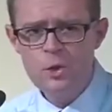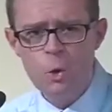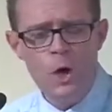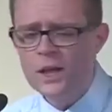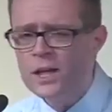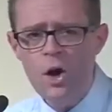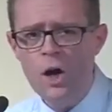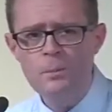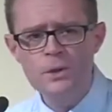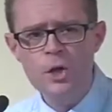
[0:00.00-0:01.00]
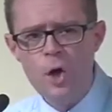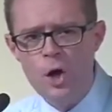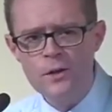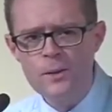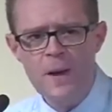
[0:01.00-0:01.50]
No other God but the
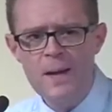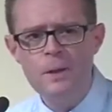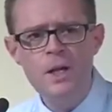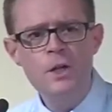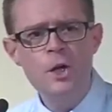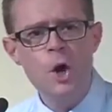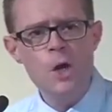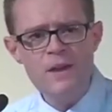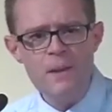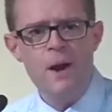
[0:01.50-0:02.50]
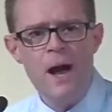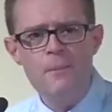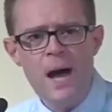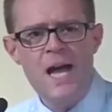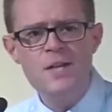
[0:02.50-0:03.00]
God of the Bible, the God of
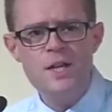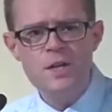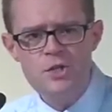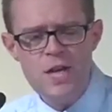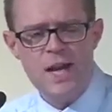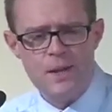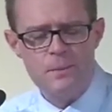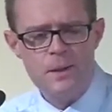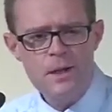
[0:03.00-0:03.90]
Abraham, Isaac, Jacob,